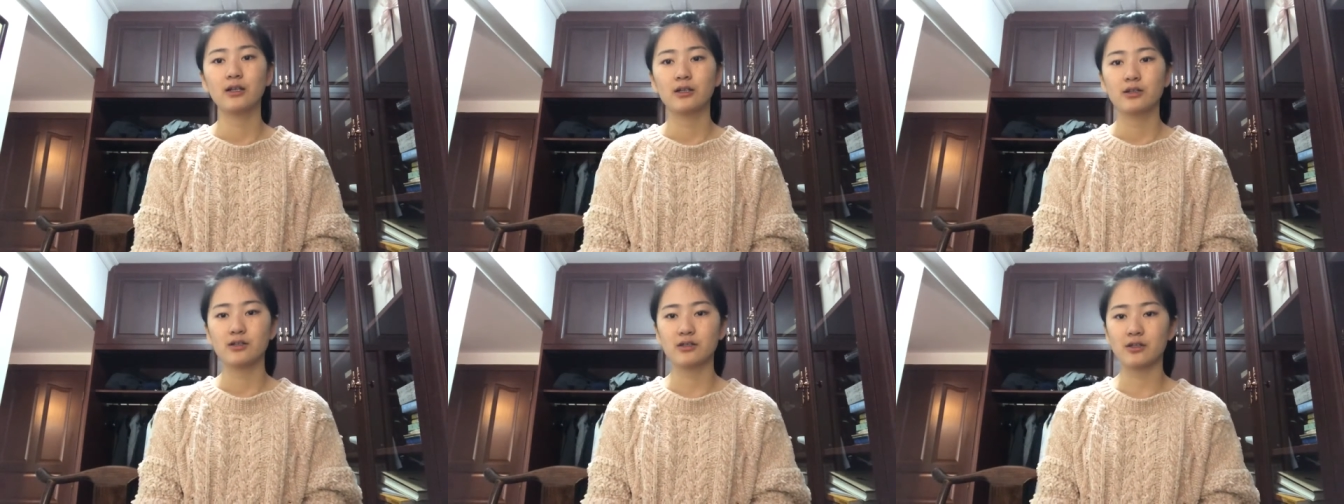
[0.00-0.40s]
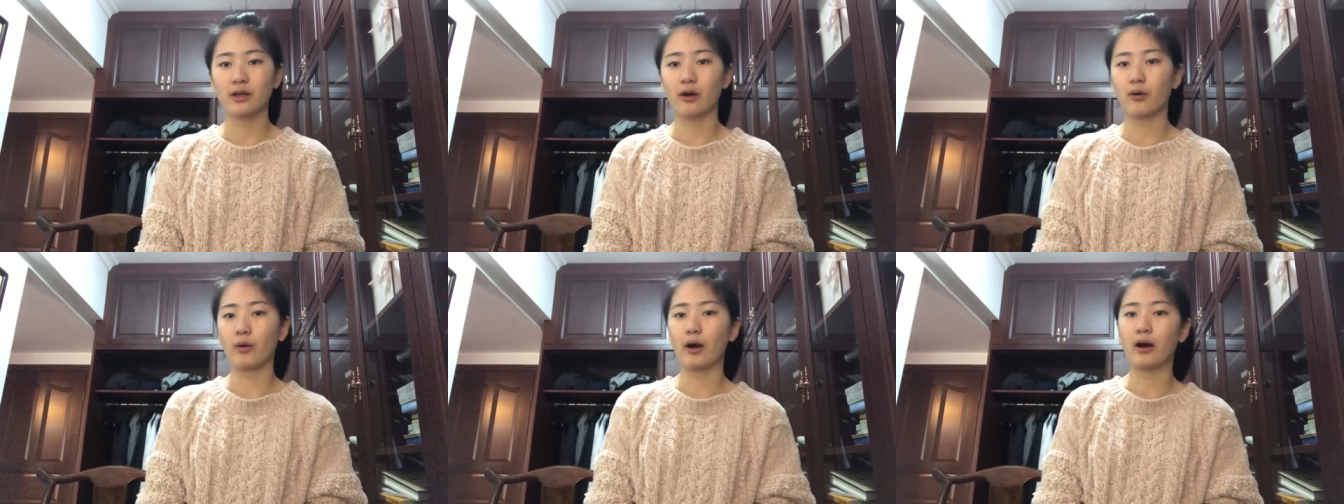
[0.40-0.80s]

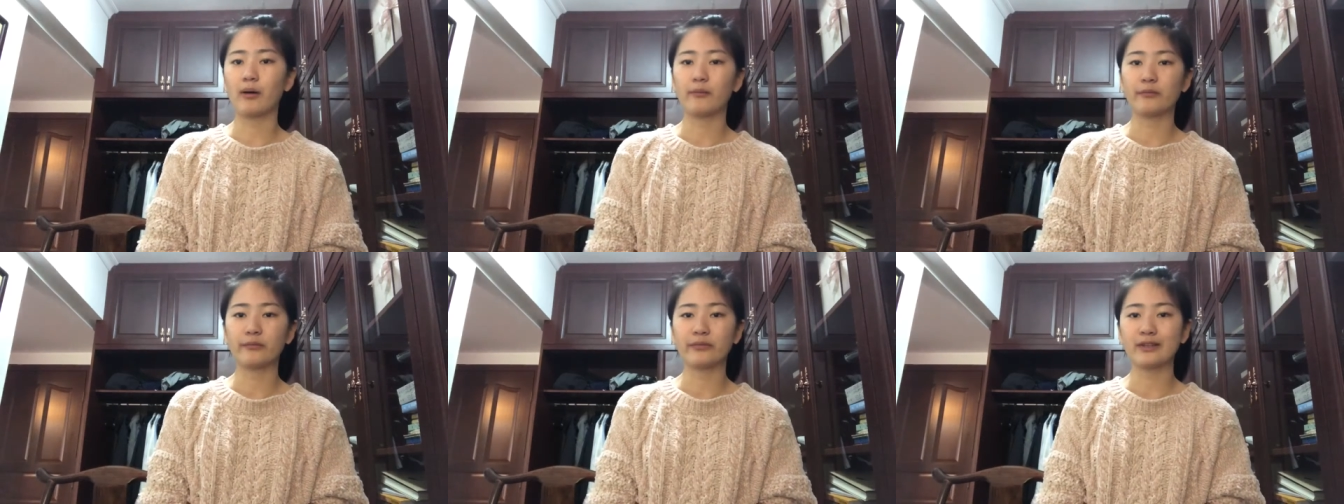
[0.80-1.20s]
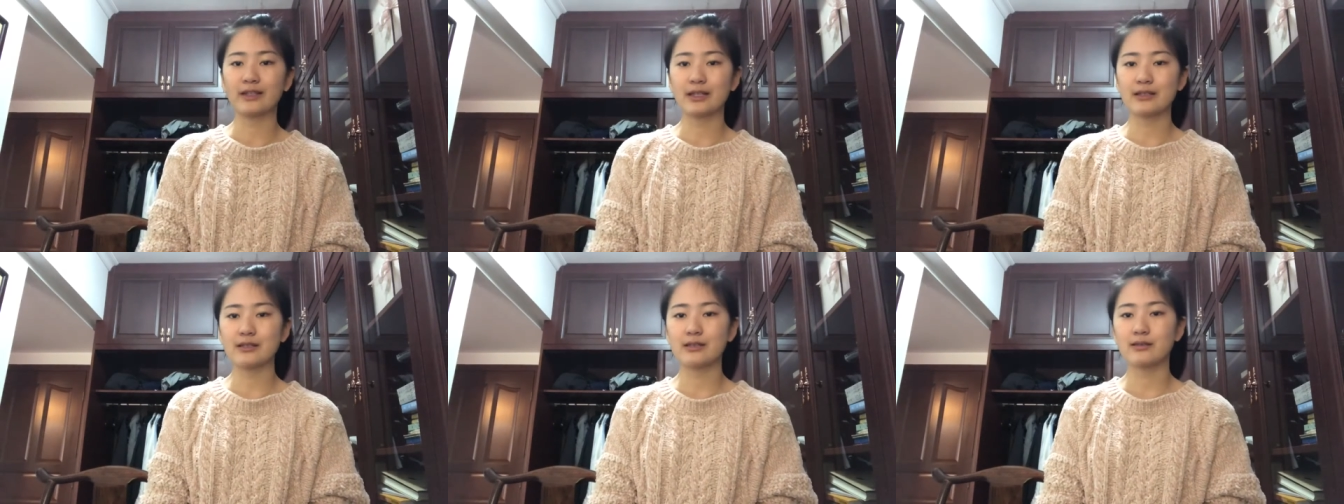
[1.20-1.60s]
So
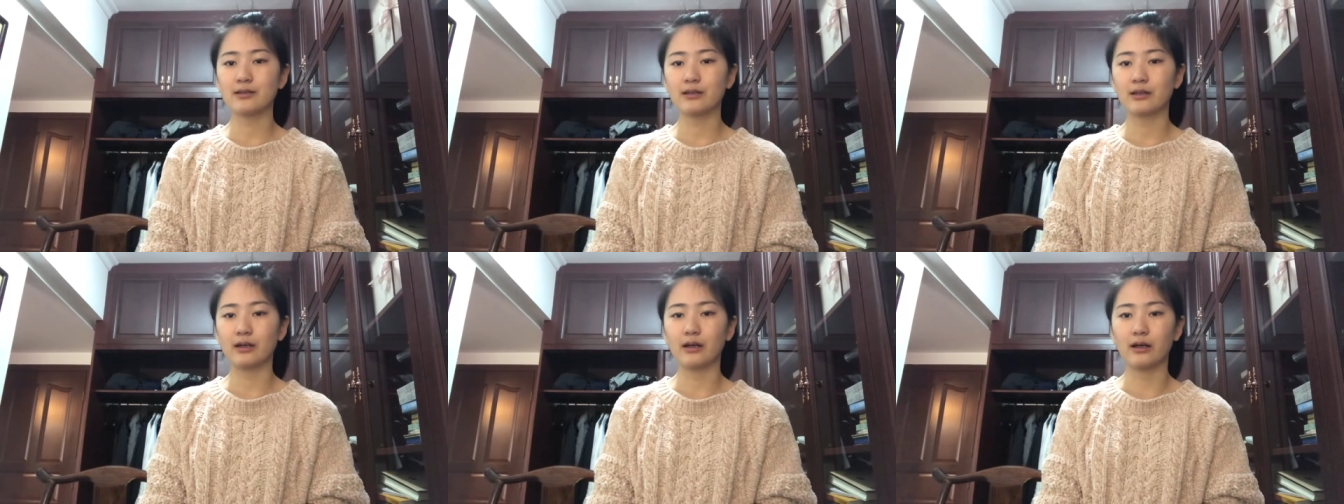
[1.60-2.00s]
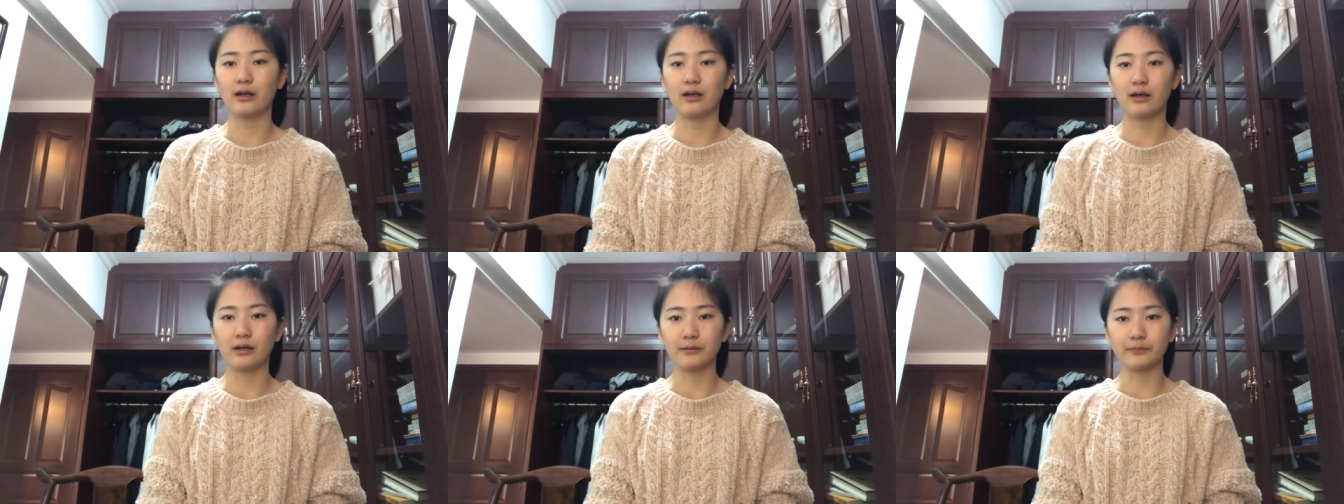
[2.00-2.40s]
that's
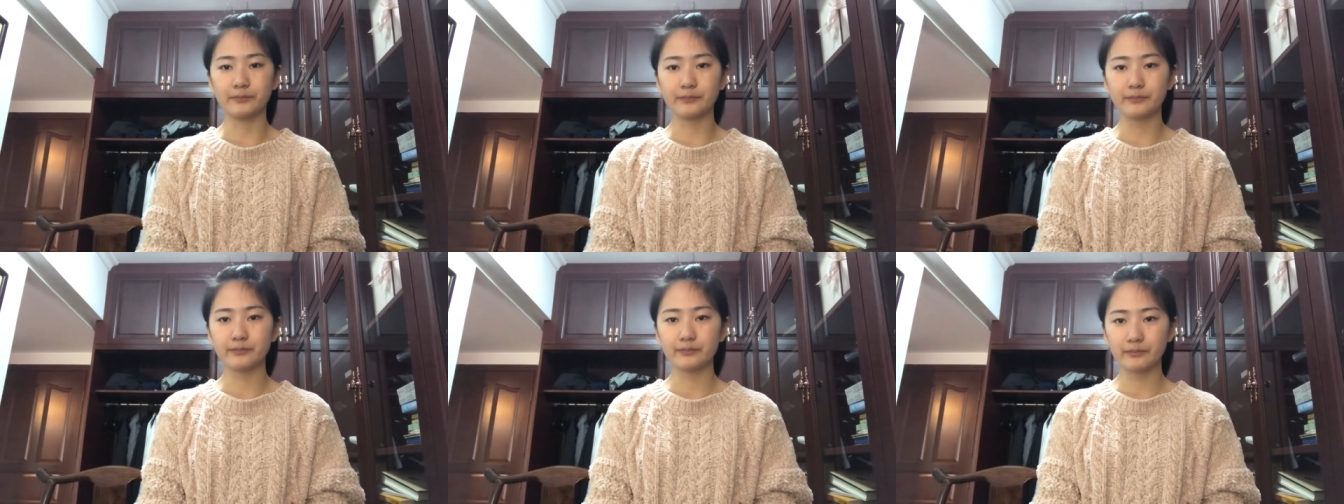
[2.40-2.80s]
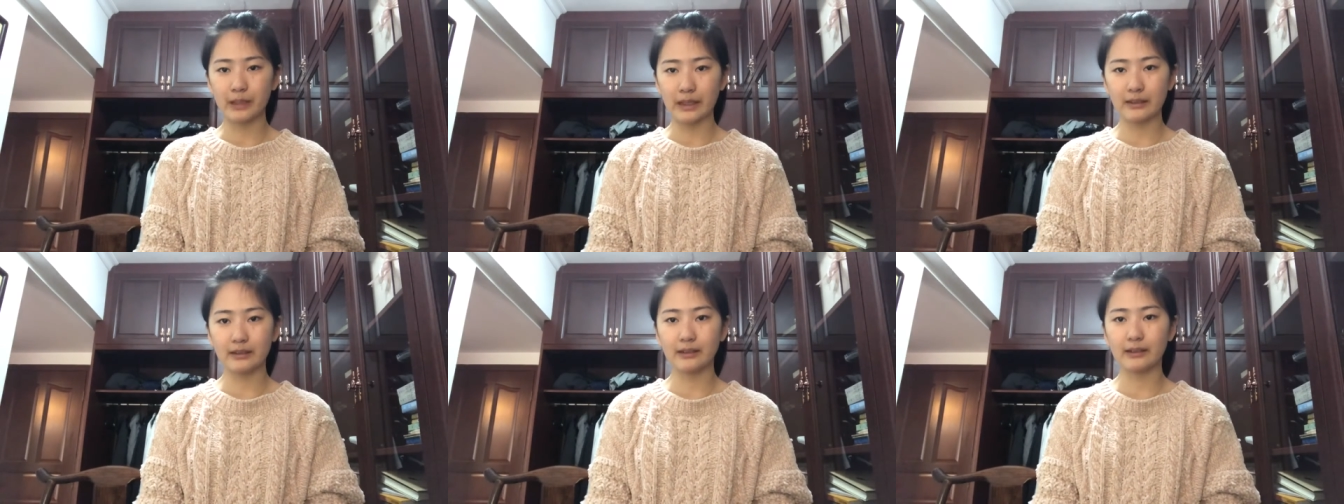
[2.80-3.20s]
the
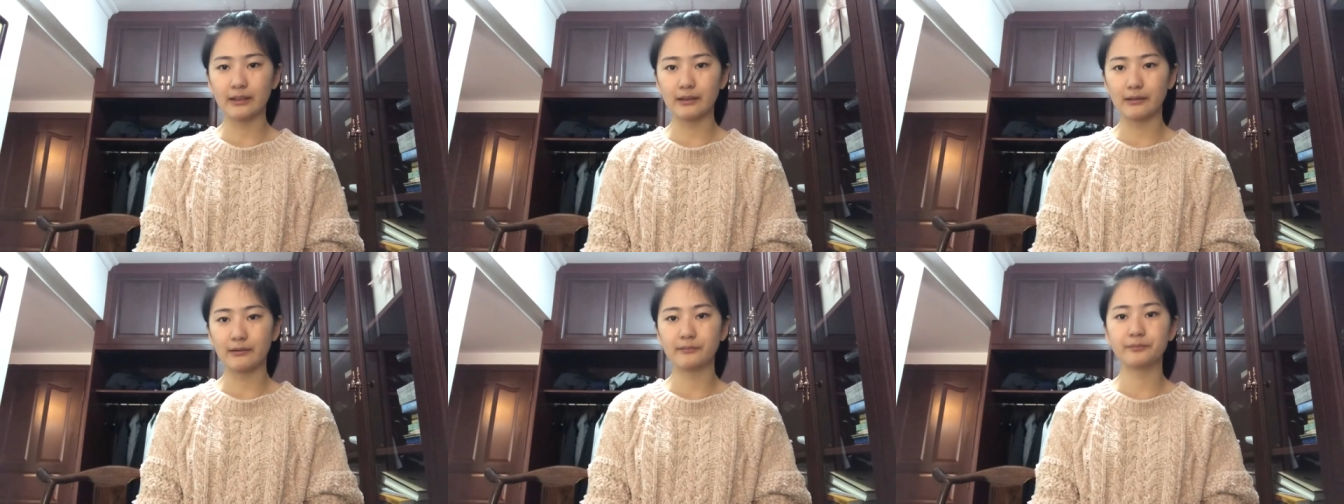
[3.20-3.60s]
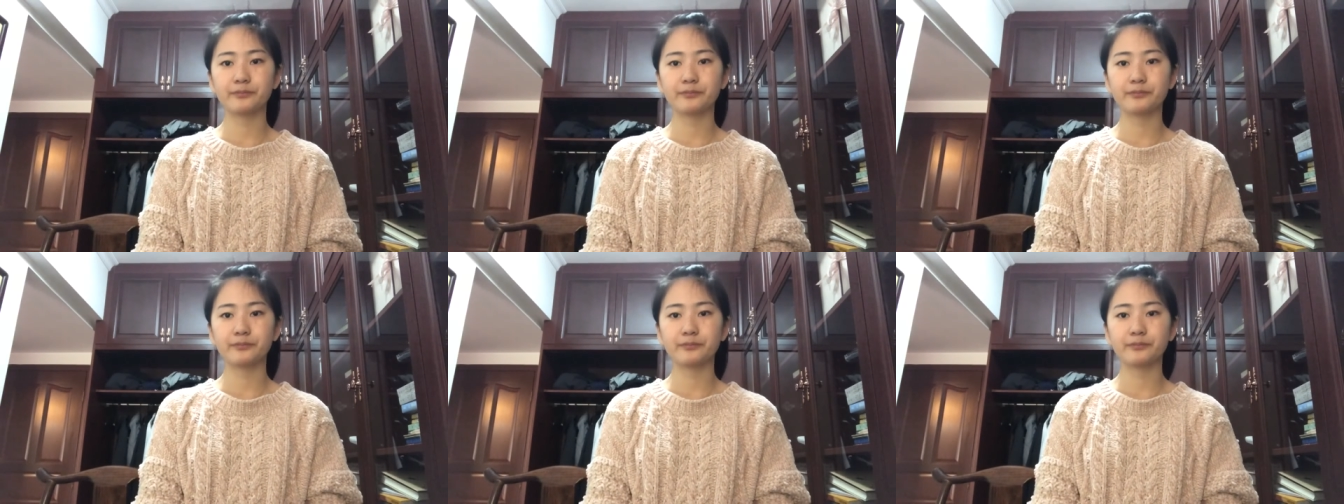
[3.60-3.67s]
mainly